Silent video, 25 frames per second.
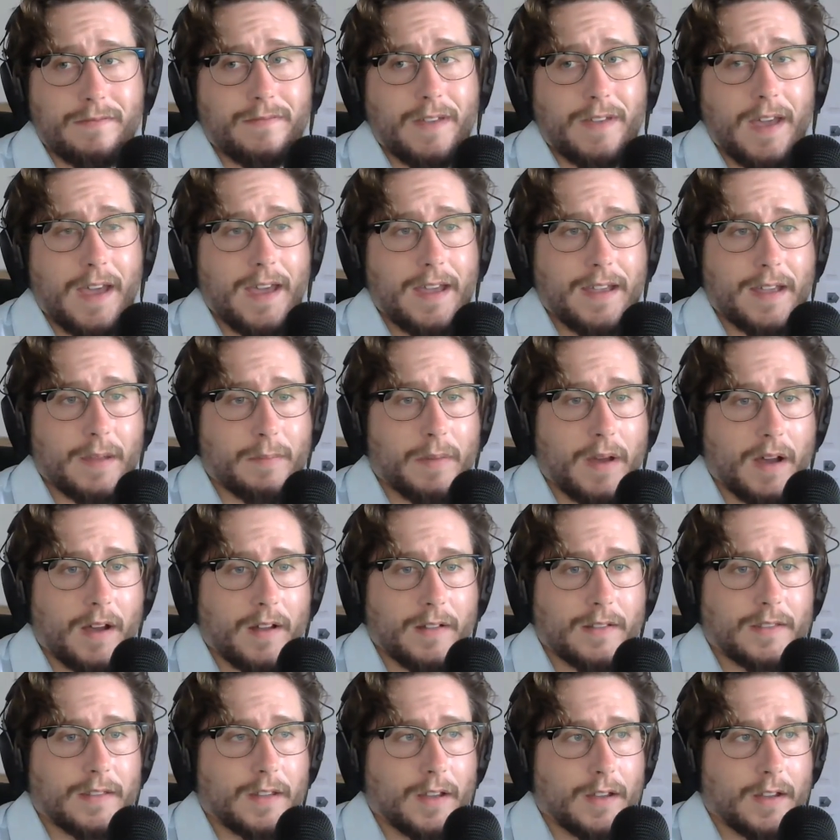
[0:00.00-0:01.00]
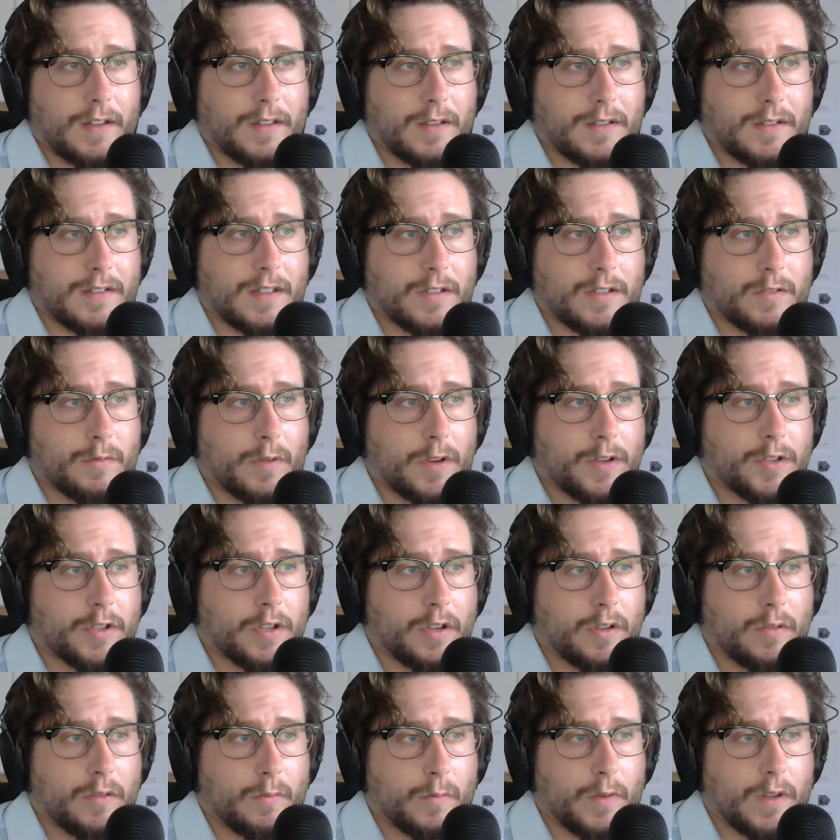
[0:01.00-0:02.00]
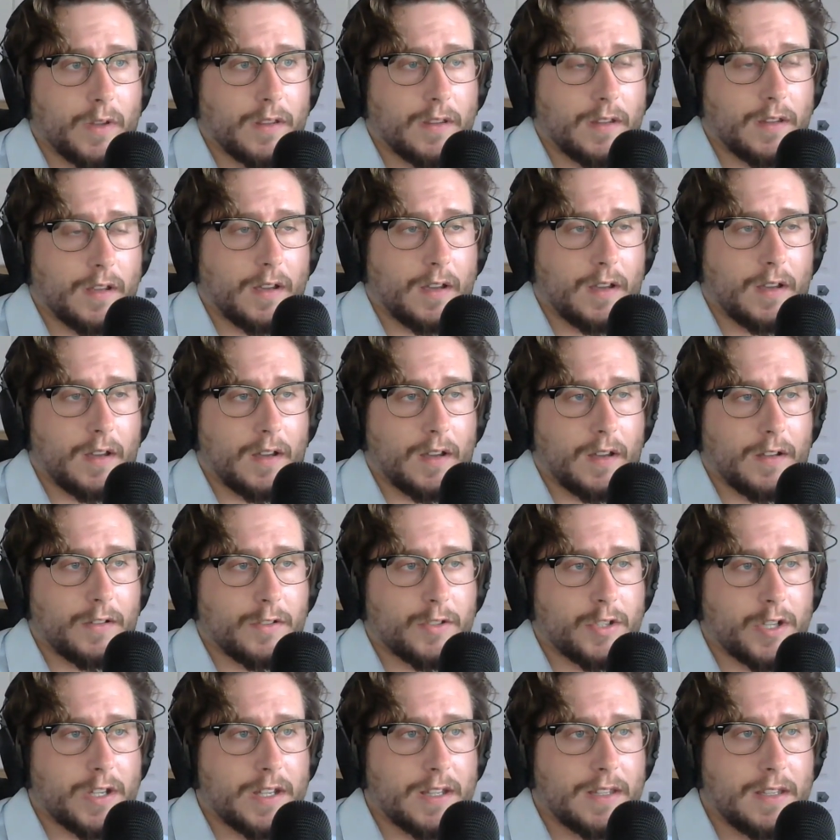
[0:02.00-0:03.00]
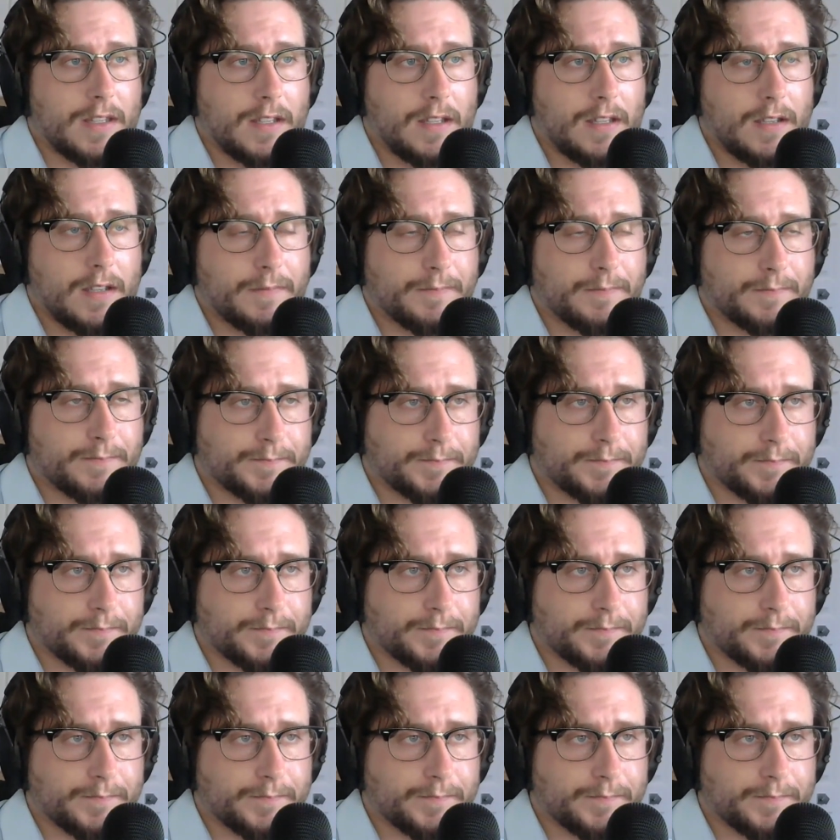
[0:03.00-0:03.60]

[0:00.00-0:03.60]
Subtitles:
vague about the situation with the GT.